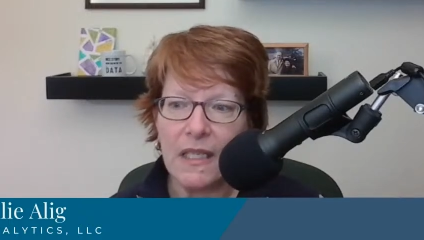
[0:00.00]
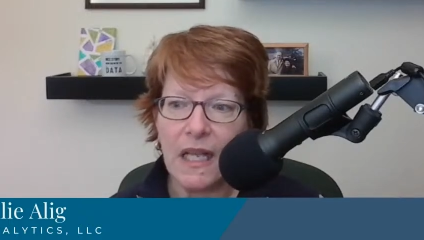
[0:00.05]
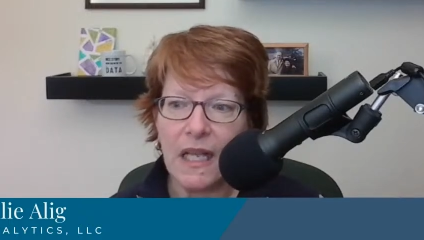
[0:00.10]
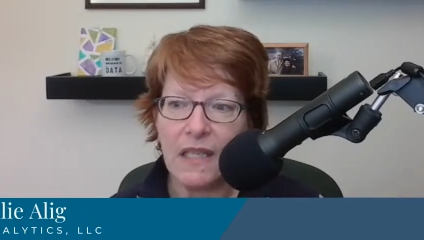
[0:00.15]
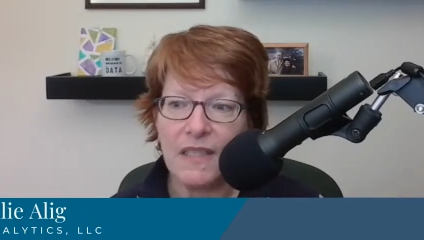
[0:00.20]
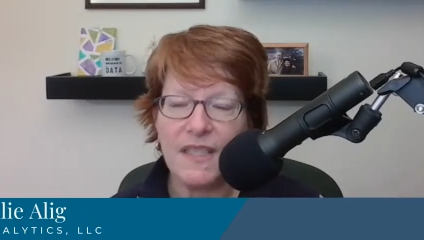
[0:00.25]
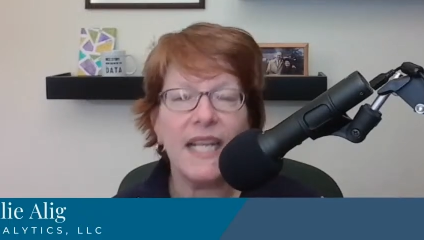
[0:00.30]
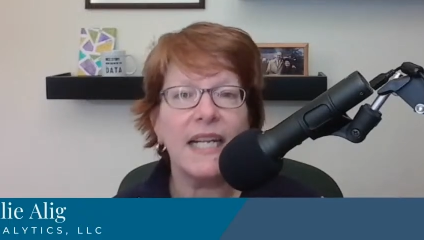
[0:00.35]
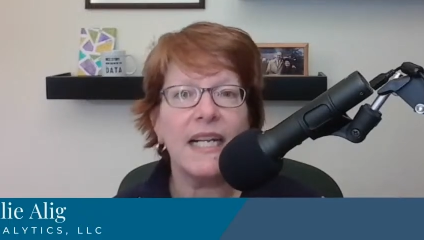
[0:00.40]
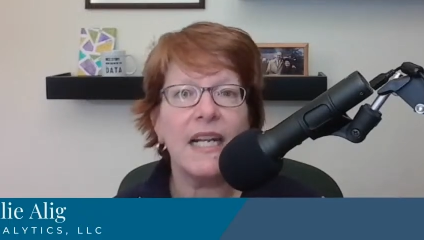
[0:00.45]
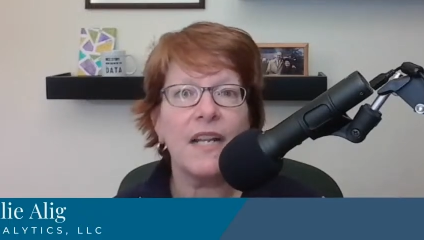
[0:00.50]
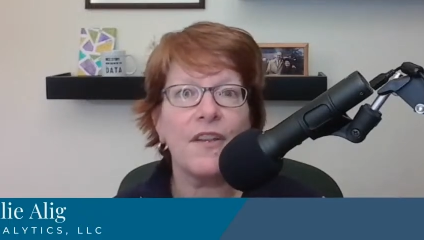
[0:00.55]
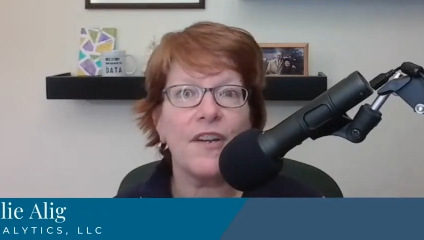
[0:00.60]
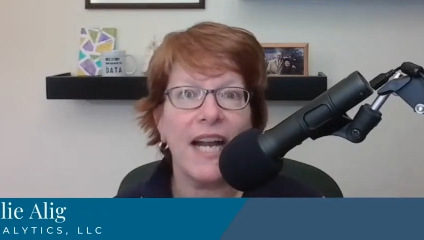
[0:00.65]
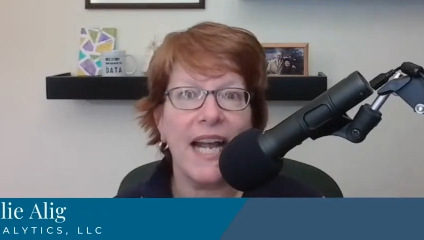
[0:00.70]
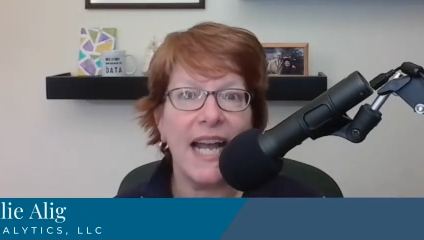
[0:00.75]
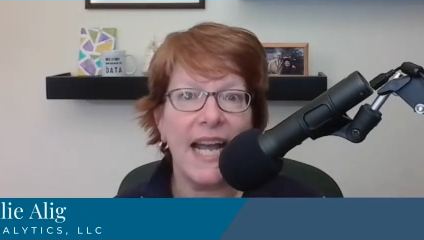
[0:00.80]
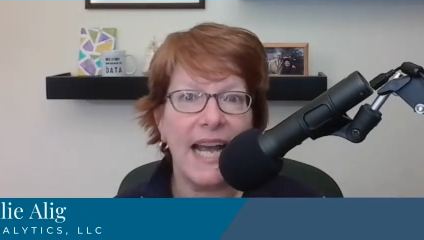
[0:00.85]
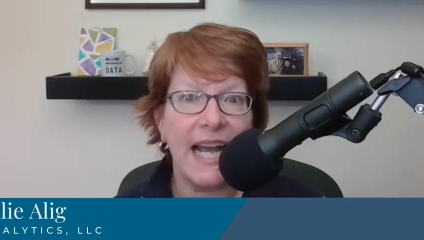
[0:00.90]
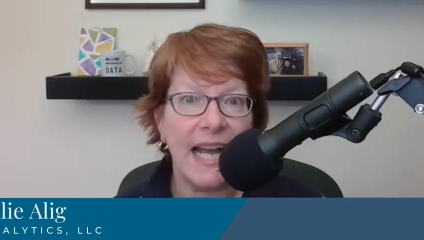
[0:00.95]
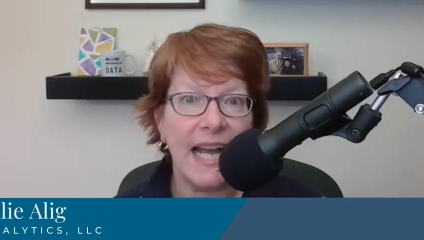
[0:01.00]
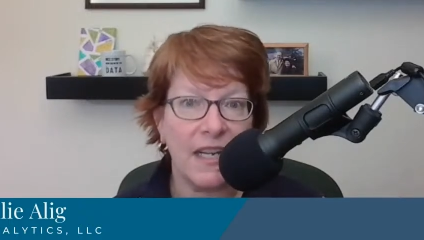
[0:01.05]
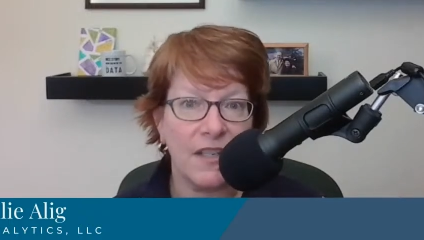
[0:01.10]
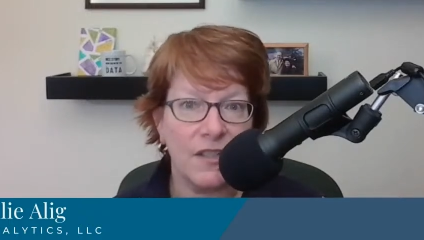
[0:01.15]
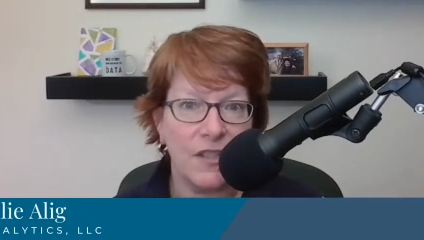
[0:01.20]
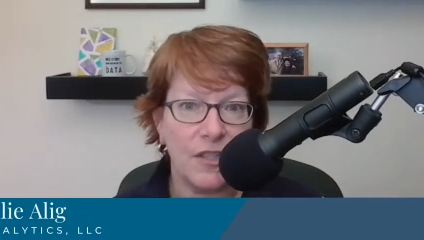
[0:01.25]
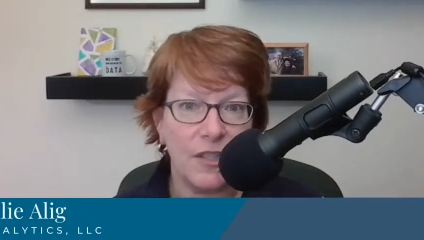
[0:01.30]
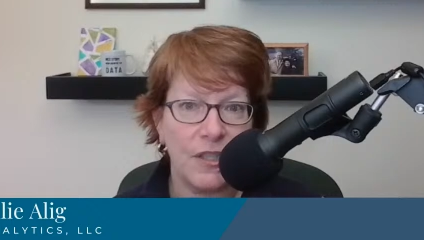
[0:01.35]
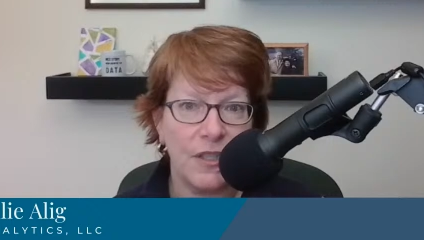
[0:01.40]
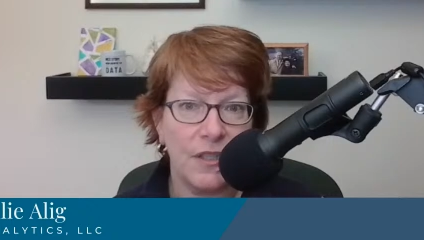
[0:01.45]
I'll say another
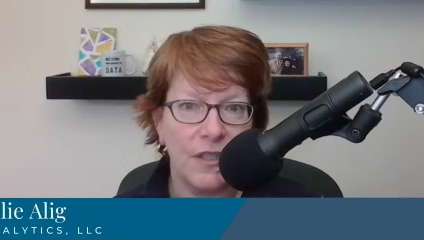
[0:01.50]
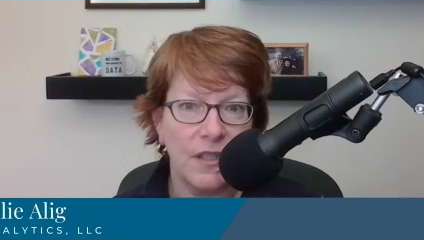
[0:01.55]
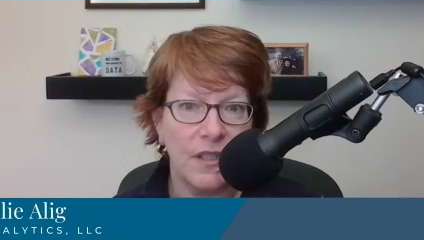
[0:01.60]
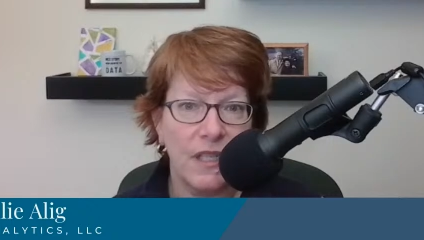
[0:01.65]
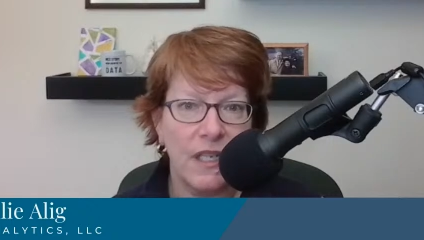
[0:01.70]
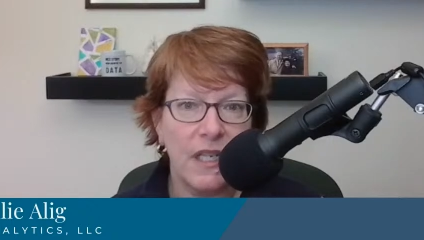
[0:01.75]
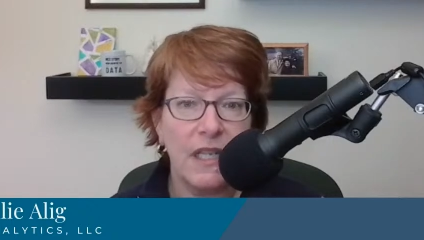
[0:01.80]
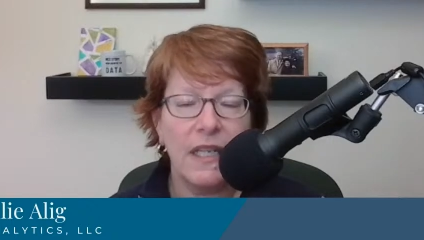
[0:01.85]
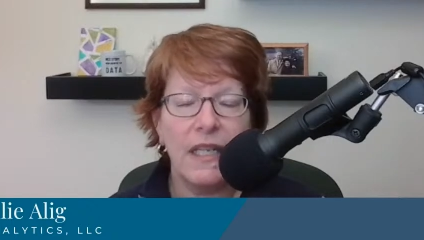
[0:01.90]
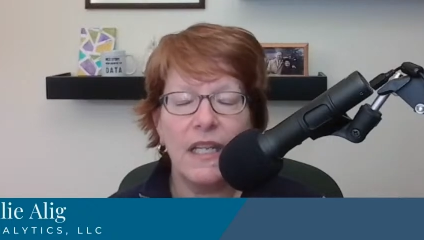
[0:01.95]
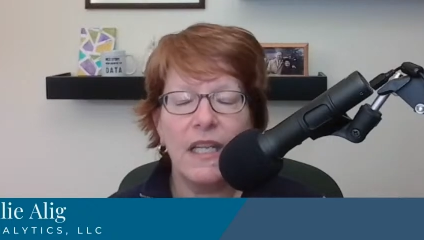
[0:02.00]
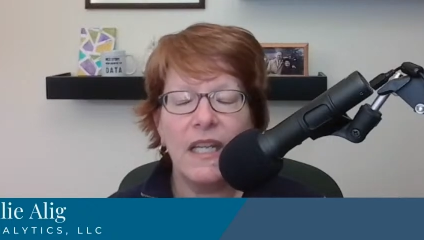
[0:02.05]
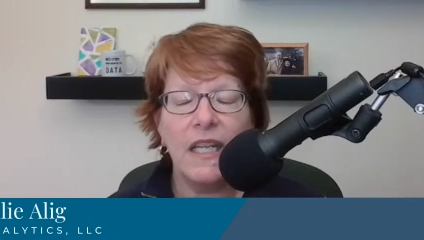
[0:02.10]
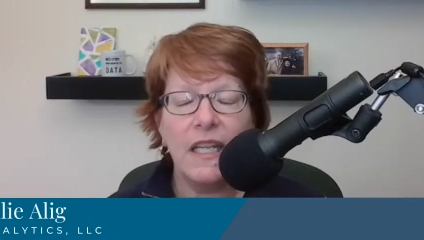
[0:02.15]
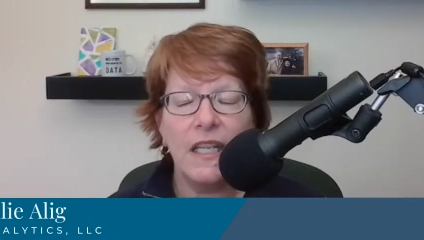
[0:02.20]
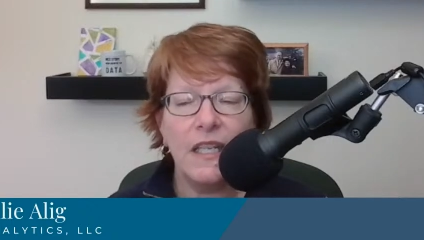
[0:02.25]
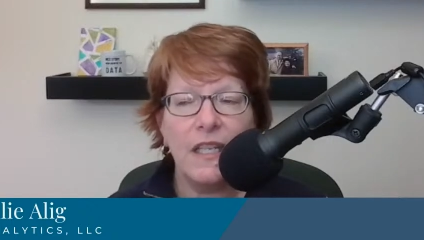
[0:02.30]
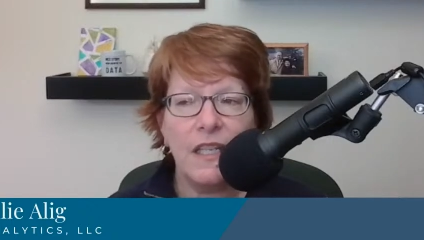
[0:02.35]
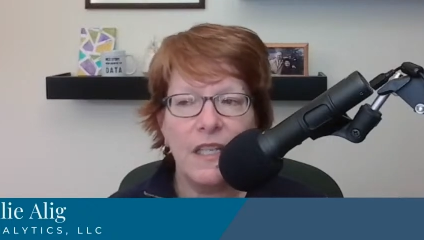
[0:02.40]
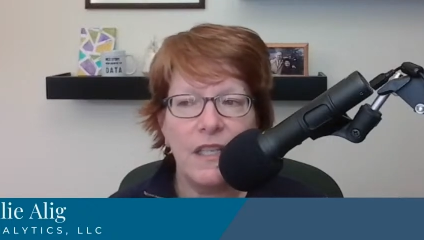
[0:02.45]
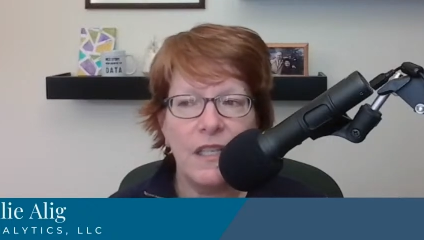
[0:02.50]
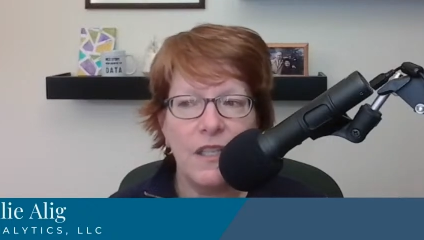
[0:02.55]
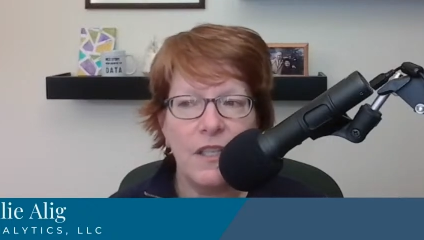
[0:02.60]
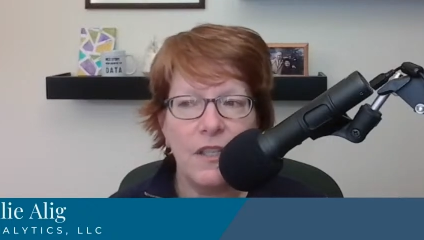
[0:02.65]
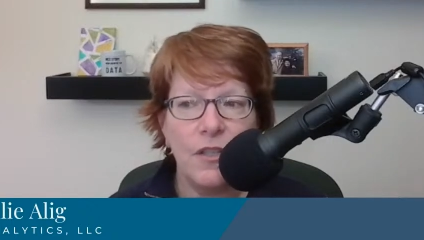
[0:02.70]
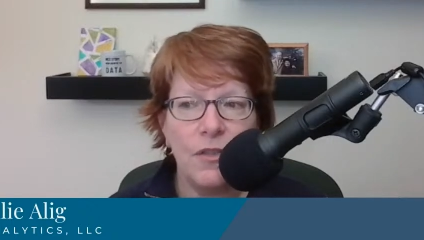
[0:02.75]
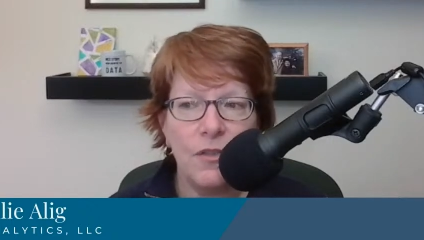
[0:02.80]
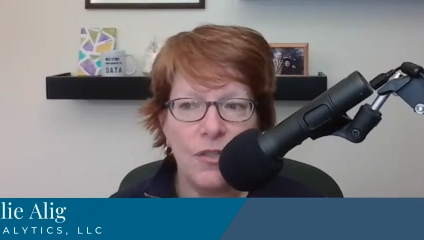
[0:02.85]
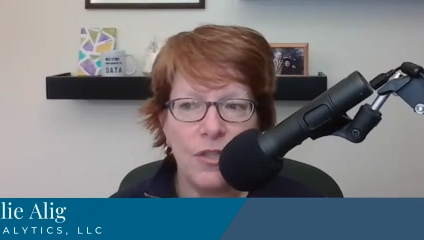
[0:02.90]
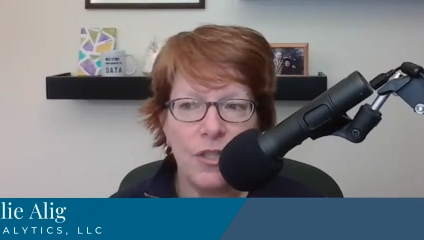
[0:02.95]
actor.
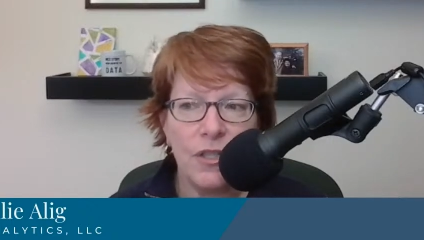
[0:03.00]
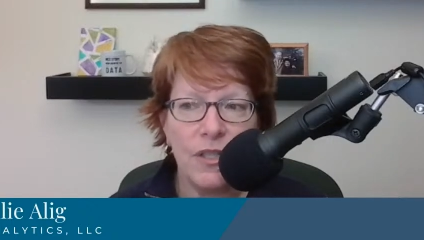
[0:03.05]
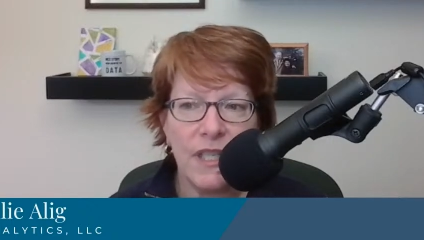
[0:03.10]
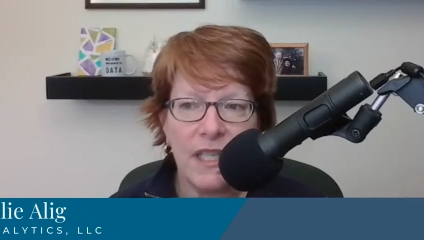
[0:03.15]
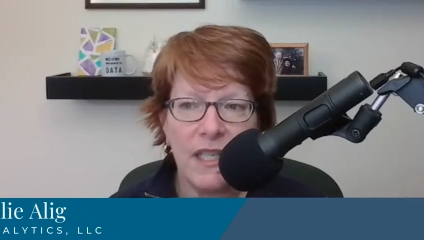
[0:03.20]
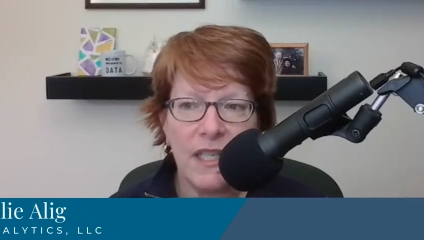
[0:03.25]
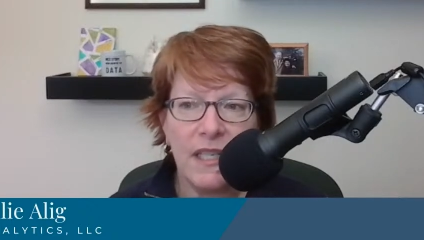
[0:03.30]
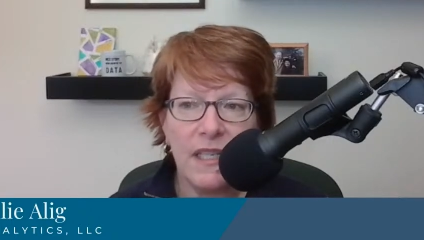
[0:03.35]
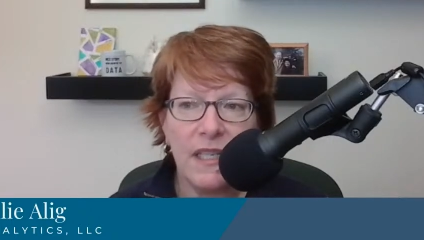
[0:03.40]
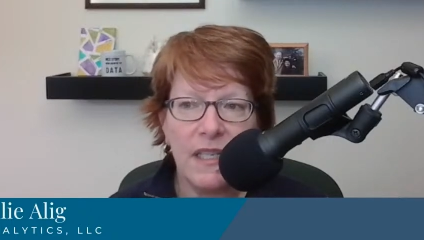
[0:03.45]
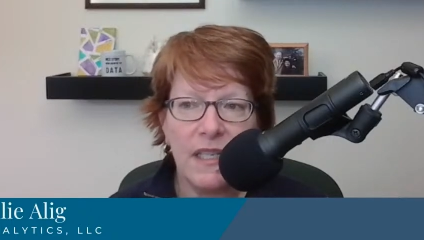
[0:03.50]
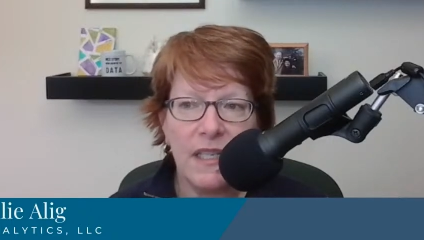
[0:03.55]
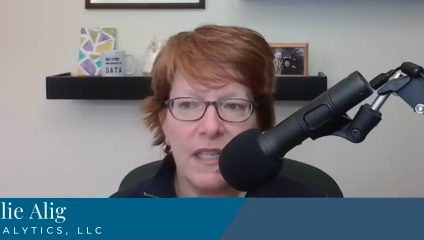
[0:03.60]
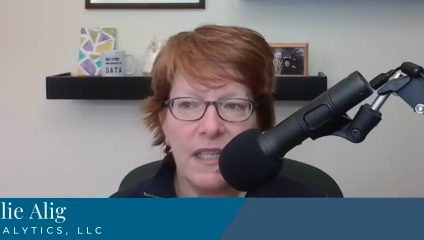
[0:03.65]
Usually,